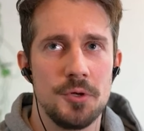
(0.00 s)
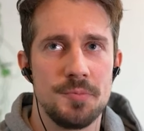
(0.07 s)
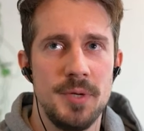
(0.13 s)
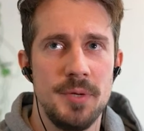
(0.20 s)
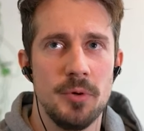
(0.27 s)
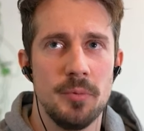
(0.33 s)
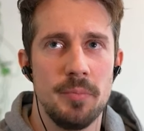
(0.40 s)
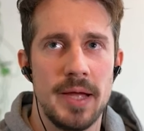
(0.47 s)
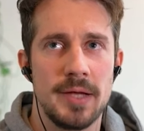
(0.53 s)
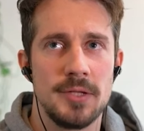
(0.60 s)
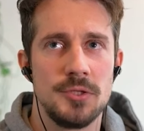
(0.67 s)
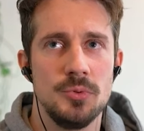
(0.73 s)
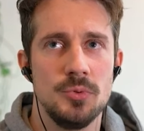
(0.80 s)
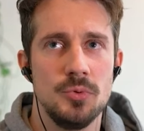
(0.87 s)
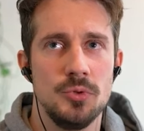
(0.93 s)
people back
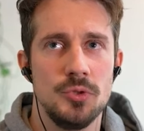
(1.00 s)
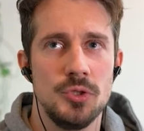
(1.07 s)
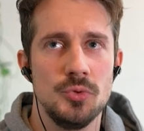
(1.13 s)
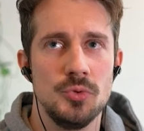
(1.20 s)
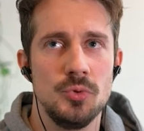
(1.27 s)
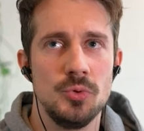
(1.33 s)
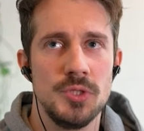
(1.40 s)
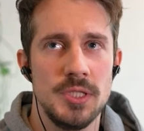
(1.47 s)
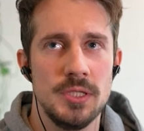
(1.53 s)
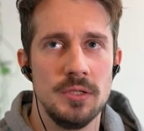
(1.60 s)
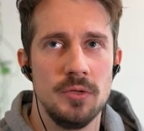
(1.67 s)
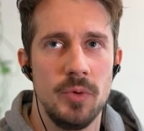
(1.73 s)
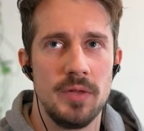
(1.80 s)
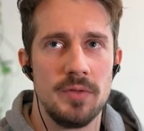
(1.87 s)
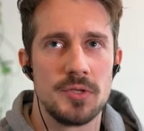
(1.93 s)
to deal
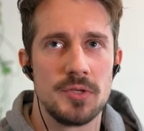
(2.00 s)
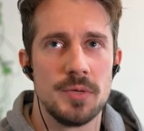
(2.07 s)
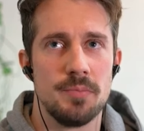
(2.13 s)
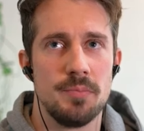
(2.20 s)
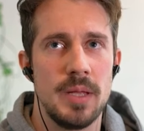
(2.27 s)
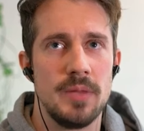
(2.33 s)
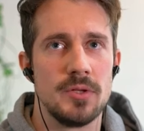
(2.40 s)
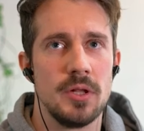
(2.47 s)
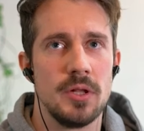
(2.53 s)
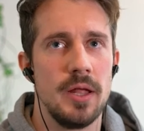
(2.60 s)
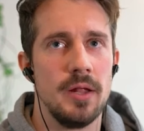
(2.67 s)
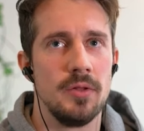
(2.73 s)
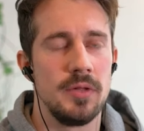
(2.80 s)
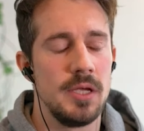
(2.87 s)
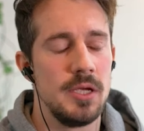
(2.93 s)
with some mental
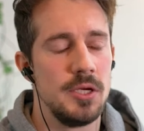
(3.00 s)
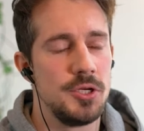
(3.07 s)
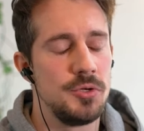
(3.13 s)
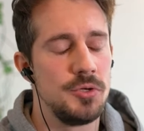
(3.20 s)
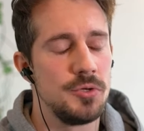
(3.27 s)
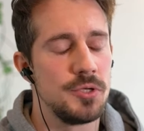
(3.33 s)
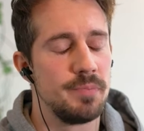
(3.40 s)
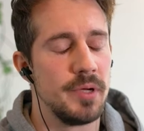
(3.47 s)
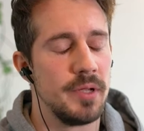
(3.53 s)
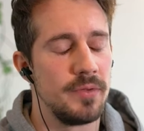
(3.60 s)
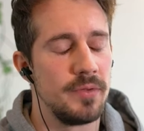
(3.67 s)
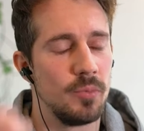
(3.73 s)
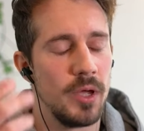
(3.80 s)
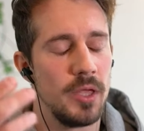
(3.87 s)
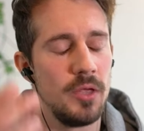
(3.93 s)
health issues. But
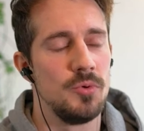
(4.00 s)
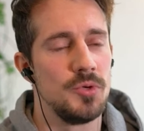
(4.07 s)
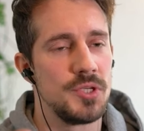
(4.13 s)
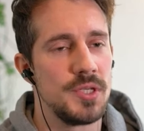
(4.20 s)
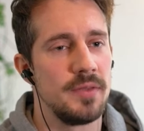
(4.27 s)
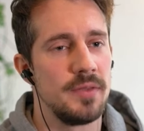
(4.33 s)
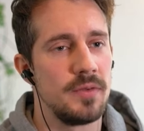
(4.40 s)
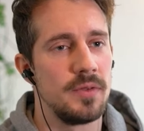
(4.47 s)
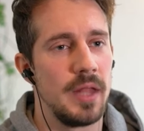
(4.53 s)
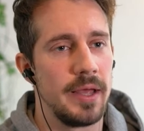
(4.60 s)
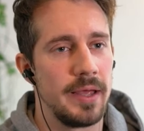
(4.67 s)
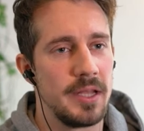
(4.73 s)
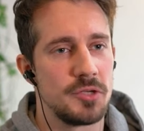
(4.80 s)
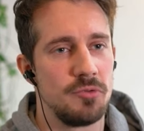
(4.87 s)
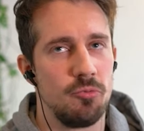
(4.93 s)
what you said,
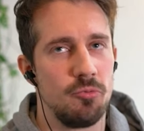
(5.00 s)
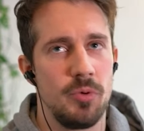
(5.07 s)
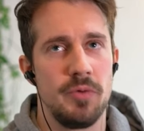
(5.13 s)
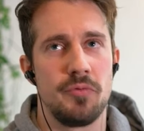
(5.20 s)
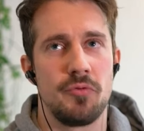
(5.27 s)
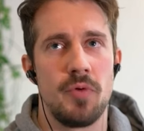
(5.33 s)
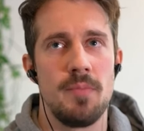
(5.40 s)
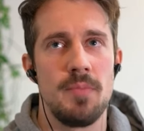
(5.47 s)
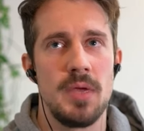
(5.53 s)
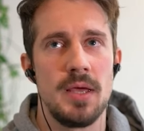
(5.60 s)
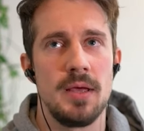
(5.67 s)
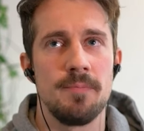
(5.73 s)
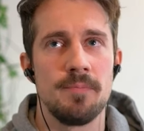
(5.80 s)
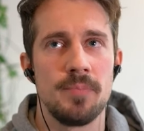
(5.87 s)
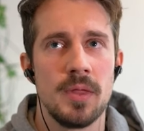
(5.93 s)
like, it's
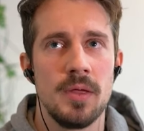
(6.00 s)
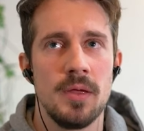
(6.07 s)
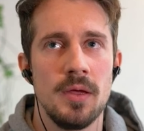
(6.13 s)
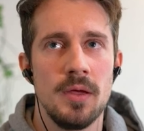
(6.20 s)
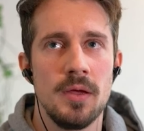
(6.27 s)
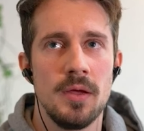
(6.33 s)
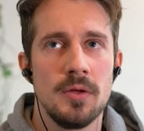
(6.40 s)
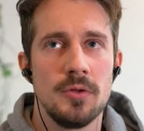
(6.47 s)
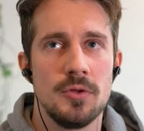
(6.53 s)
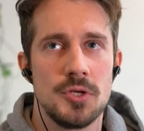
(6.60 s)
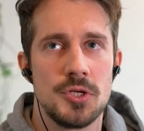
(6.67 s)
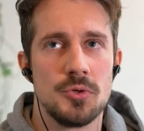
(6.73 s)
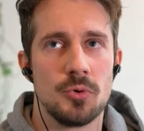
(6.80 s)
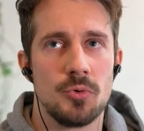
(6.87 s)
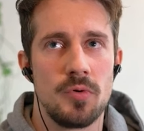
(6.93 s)
reframing the
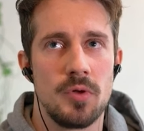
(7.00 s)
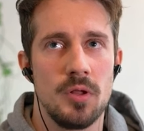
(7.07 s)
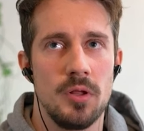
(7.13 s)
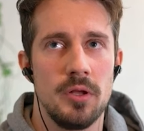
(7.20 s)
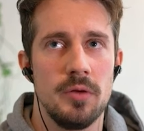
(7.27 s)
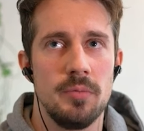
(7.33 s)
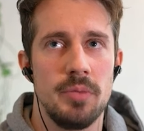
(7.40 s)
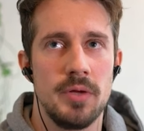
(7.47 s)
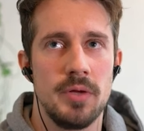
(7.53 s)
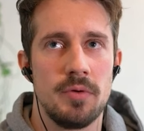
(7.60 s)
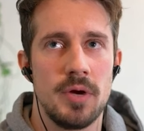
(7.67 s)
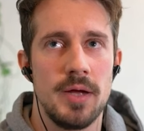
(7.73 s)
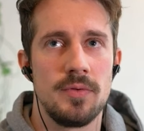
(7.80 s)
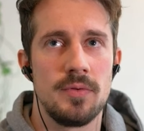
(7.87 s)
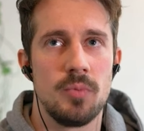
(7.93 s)
story a little bit,
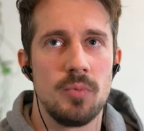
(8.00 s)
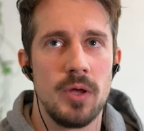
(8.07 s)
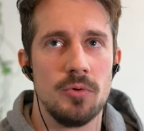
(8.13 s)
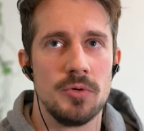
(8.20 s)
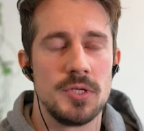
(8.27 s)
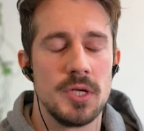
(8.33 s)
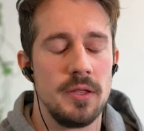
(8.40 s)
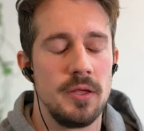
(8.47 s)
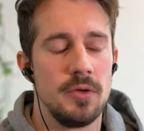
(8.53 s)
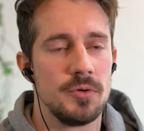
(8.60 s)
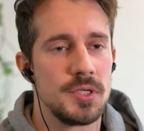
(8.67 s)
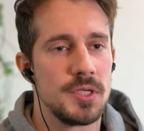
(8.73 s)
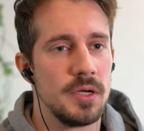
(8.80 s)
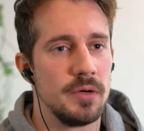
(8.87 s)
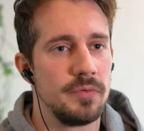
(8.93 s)
right? What you're telling
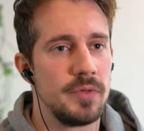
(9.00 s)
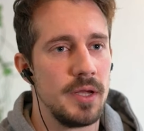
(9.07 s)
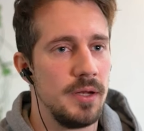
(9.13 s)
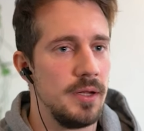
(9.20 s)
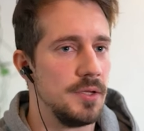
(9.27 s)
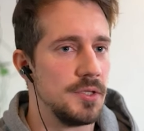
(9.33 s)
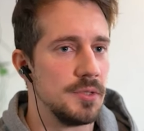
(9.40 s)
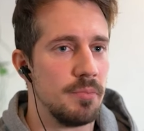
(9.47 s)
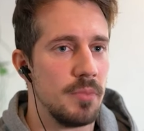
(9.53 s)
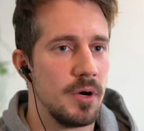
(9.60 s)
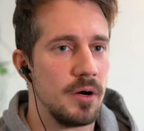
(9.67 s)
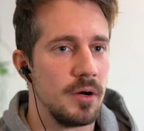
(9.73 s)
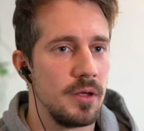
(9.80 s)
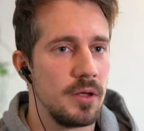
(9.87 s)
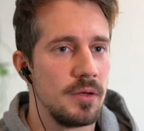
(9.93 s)
yourself, that it is a
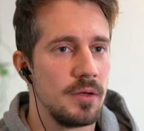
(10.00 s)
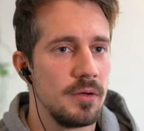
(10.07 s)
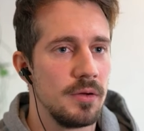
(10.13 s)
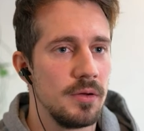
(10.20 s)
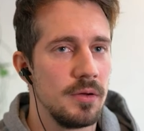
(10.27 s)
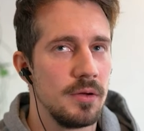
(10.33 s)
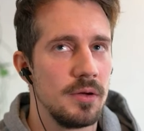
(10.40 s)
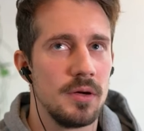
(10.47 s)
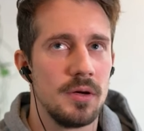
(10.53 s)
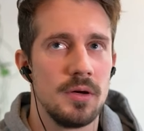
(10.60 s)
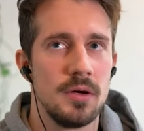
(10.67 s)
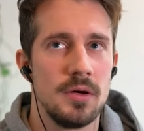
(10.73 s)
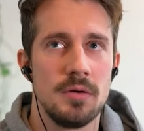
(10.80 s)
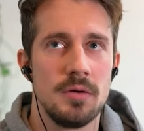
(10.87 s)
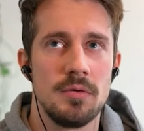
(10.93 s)
mark
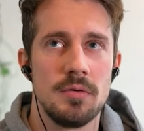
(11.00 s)
of,